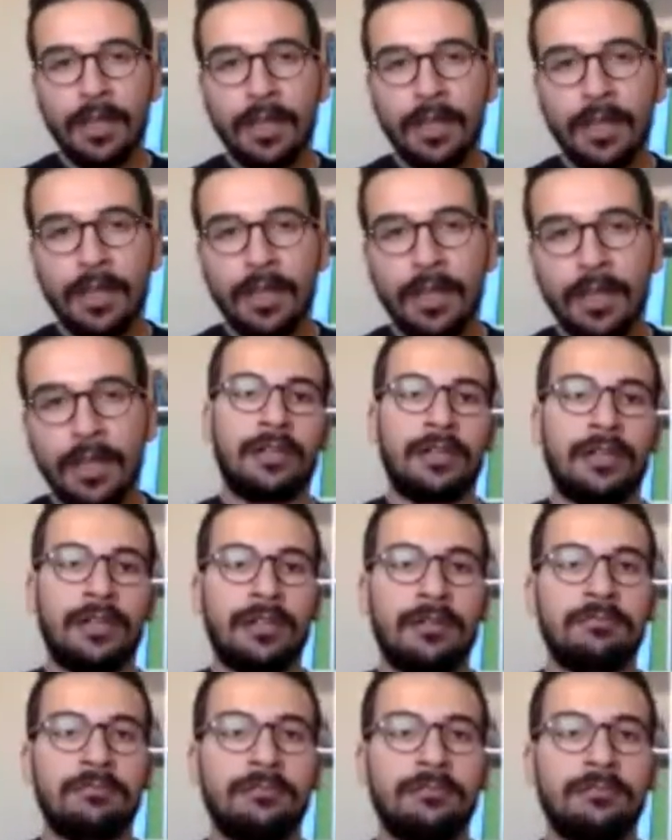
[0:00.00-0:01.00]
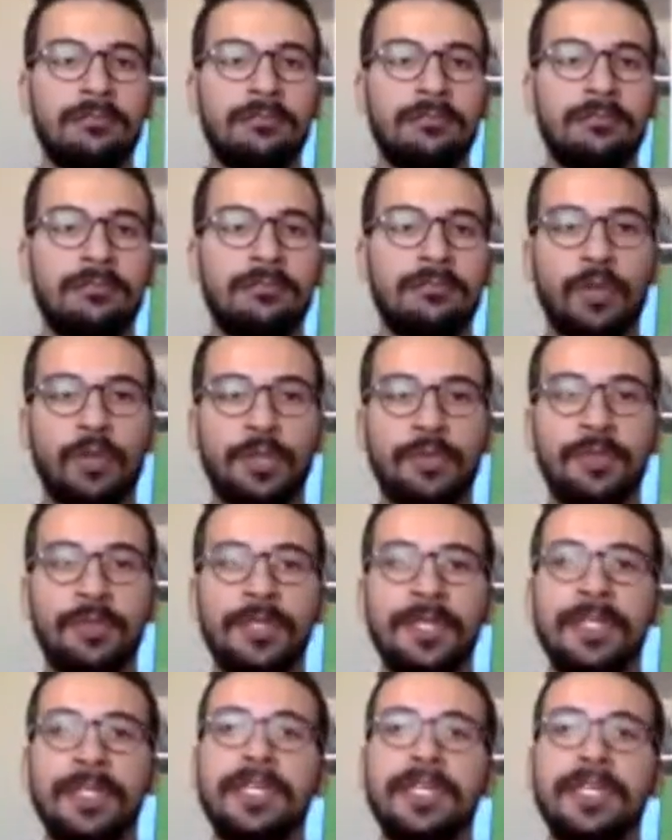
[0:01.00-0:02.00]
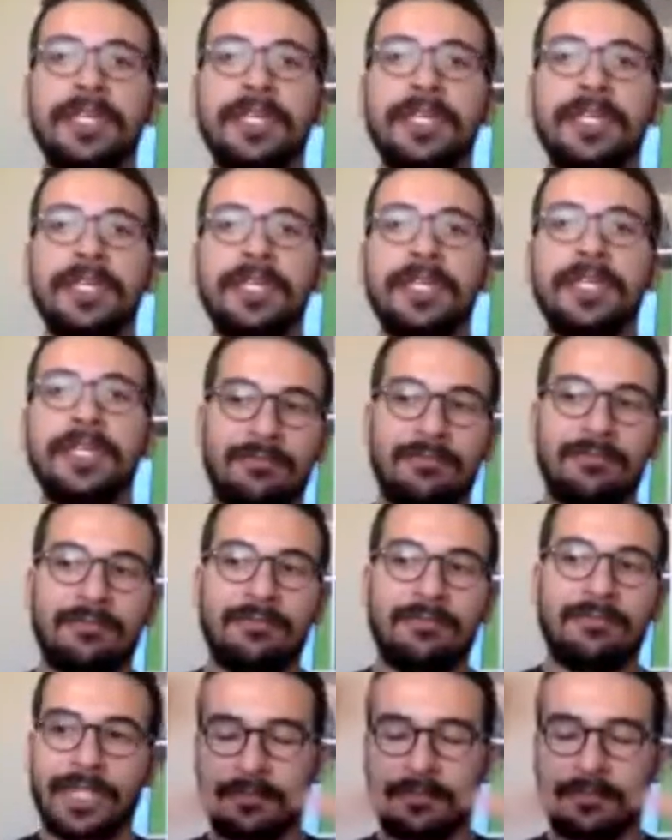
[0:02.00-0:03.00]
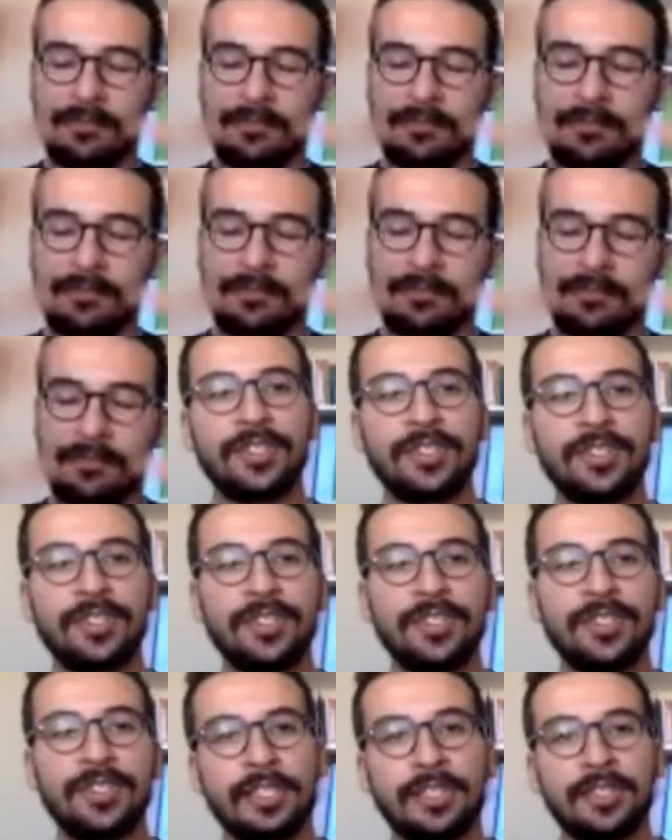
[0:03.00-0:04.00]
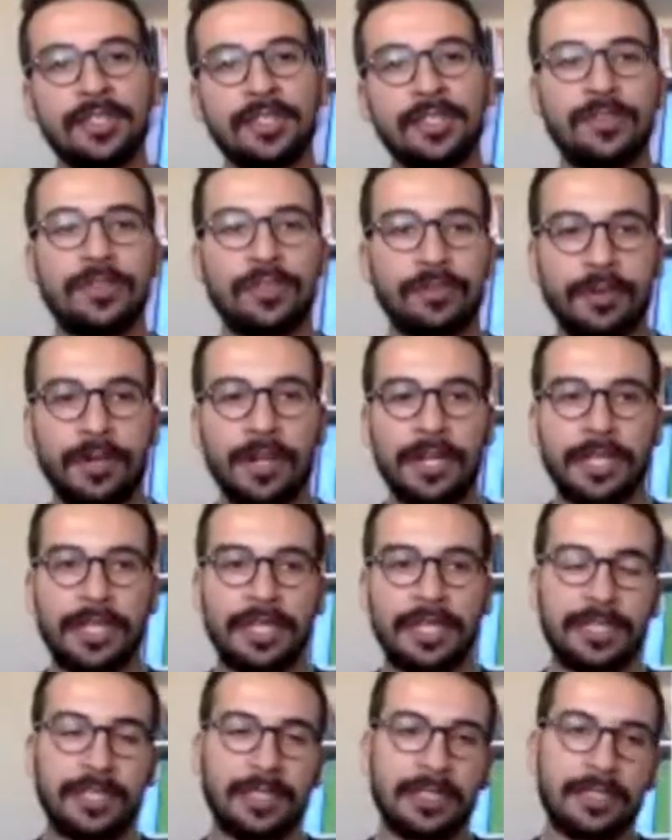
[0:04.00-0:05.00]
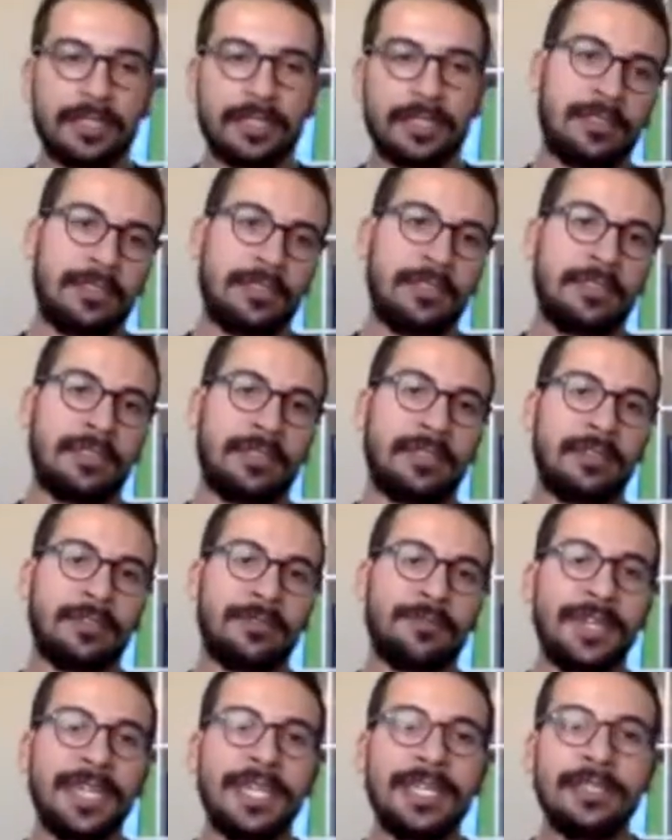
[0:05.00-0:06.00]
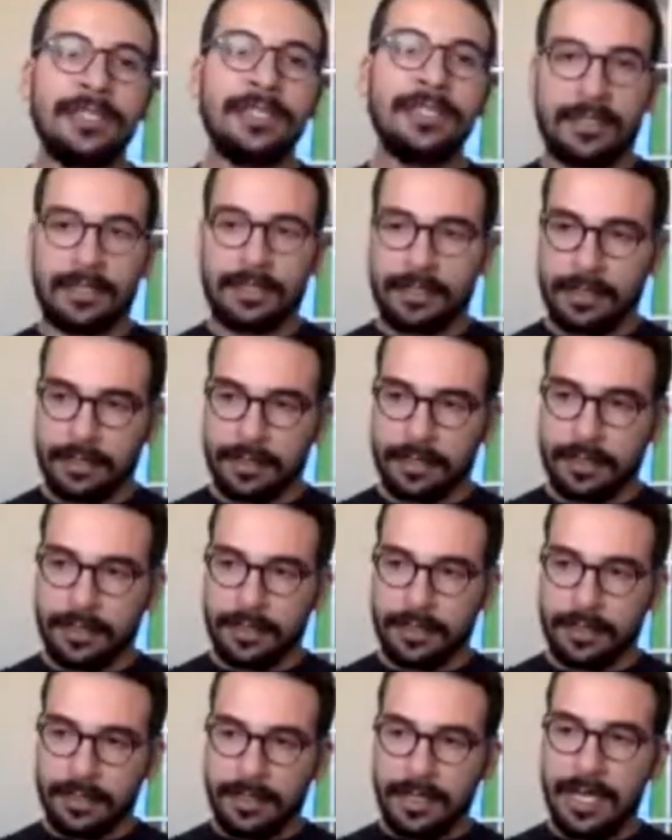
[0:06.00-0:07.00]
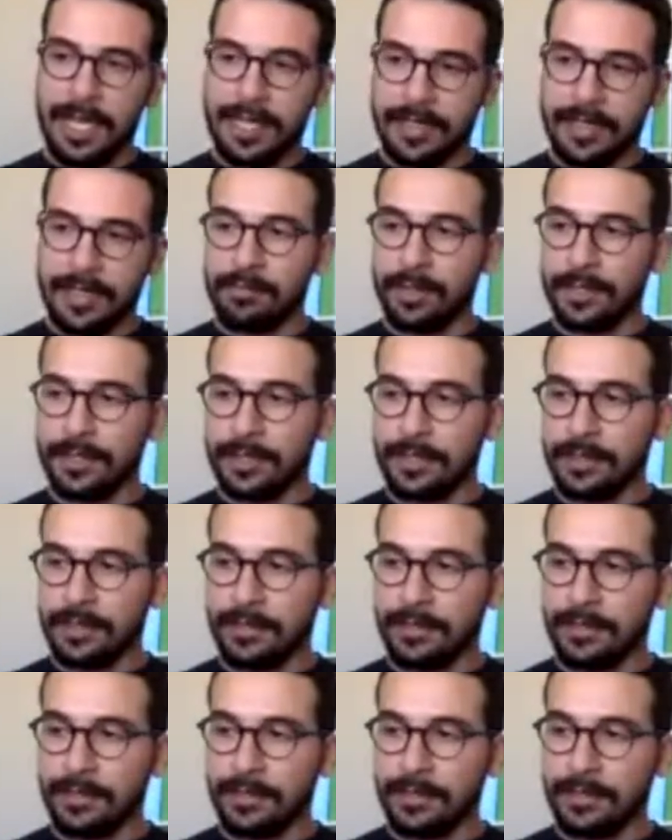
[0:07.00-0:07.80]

Um, what we did here, the surface, GeoSpark uh, reads input